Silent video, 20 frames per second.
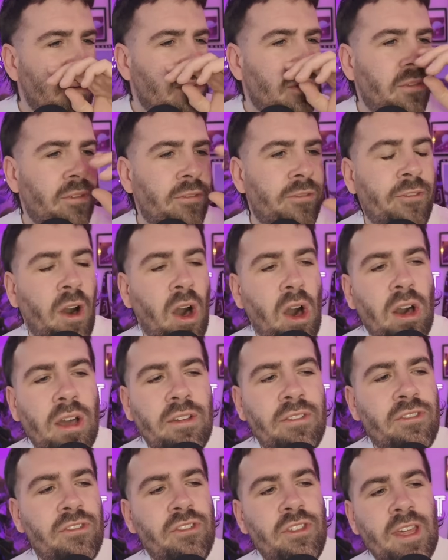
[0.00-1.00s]
5
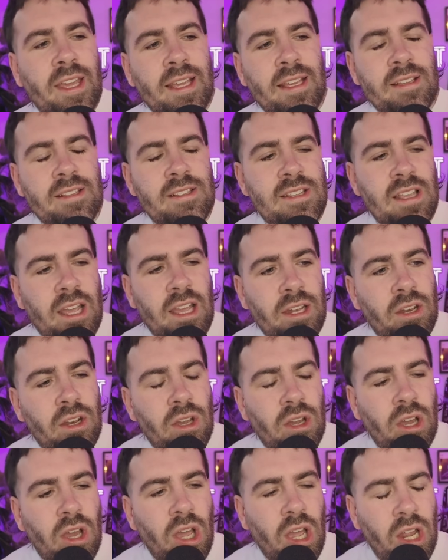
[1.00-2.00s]
things that
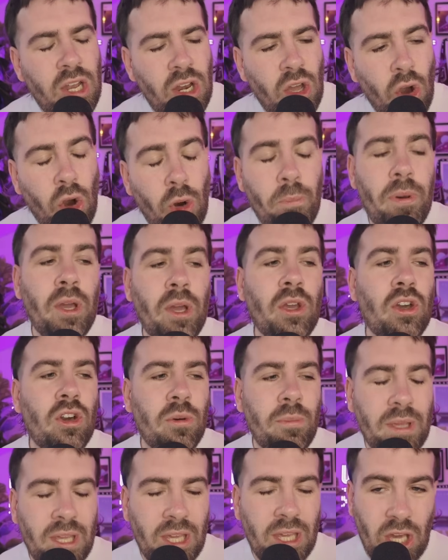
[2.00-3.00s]
an up and
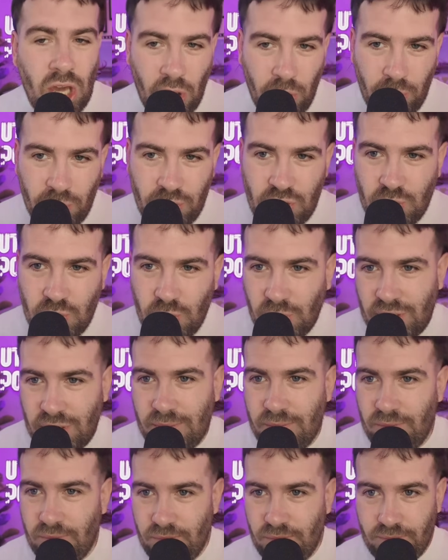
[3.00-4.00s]
coming coach would
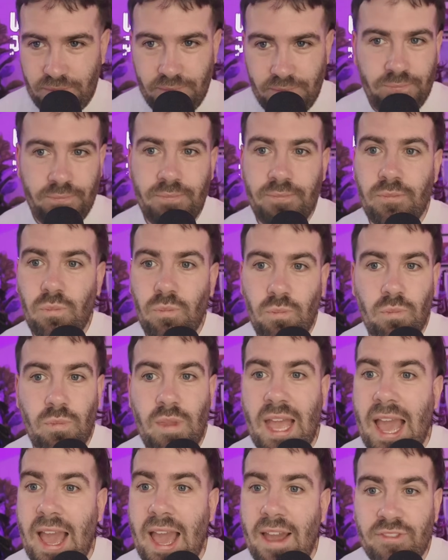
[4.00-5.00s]

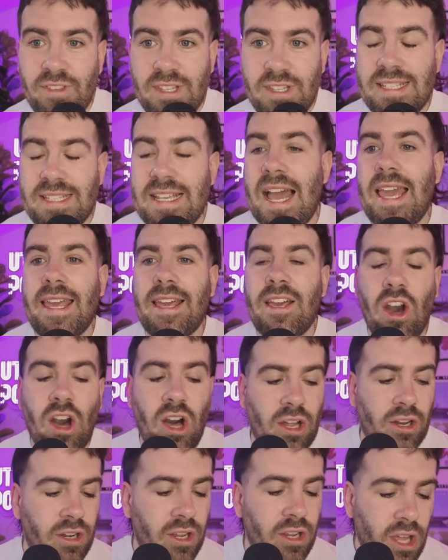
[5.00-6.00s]
have to take
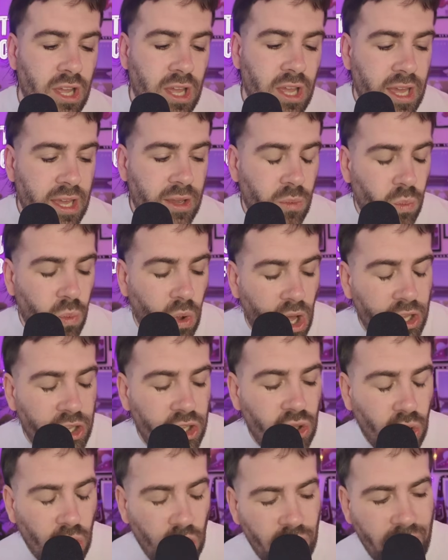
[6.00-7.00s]
on. What are
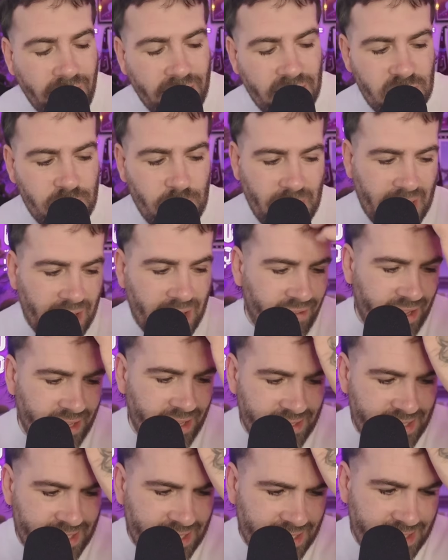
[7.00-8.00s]
your
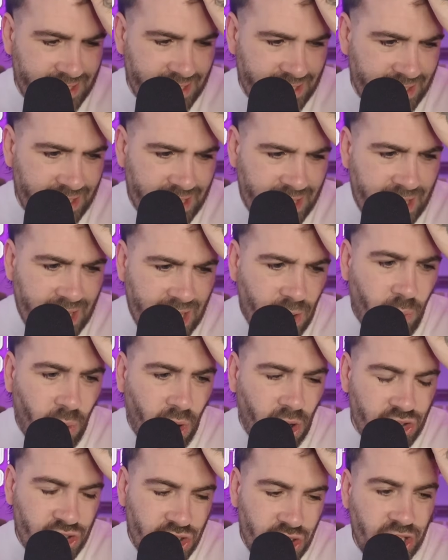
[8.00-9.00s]
experiences and
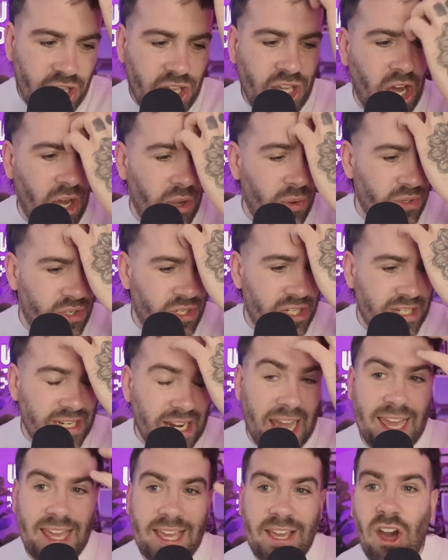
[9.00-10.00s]
what should a coach
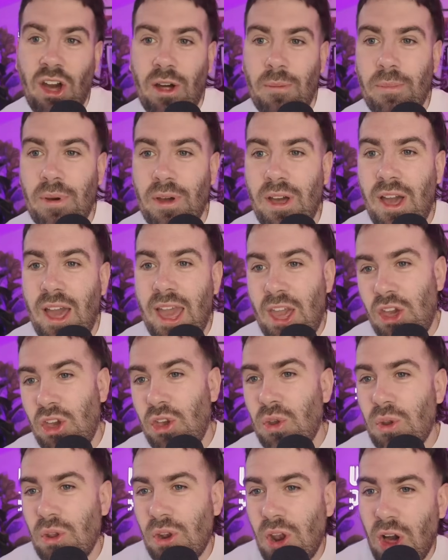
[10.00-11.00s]
take on? But
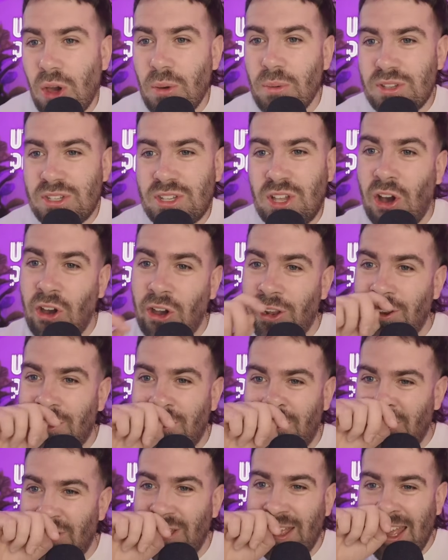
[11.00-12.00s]
Unai was kind of